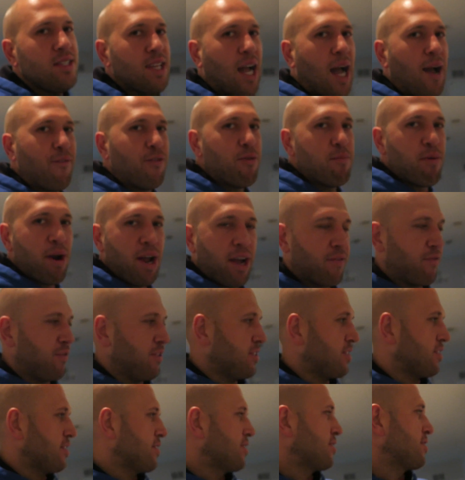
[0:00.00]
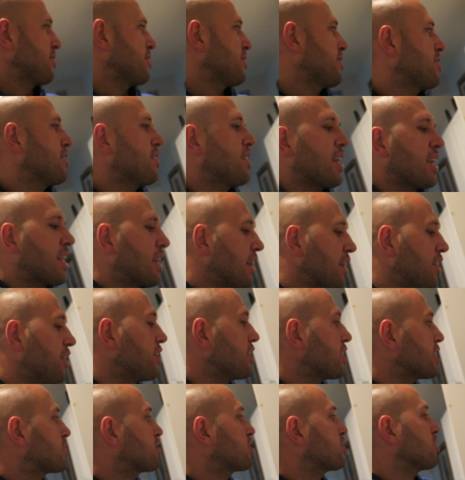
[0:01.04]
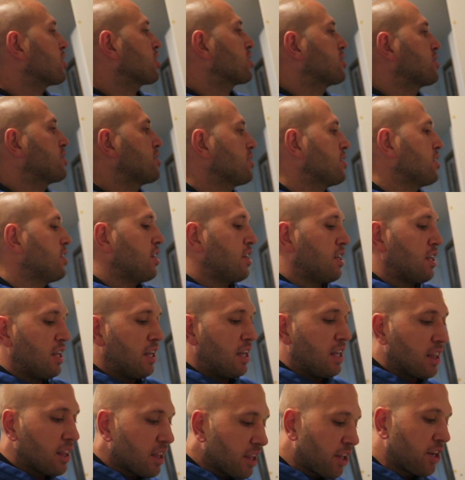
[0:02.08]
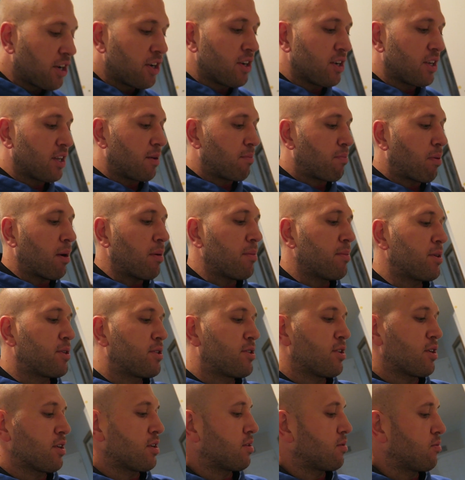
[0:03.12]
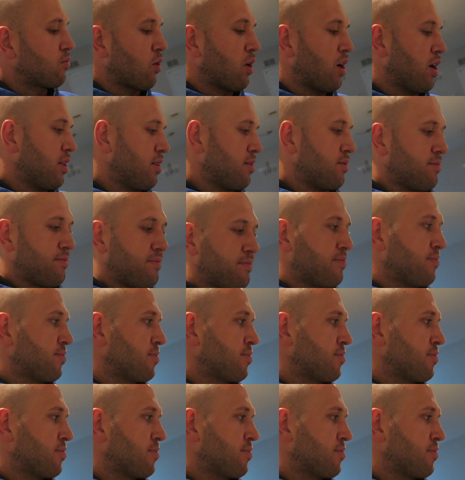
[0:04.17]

Time for breakfast. Like literally probably took what?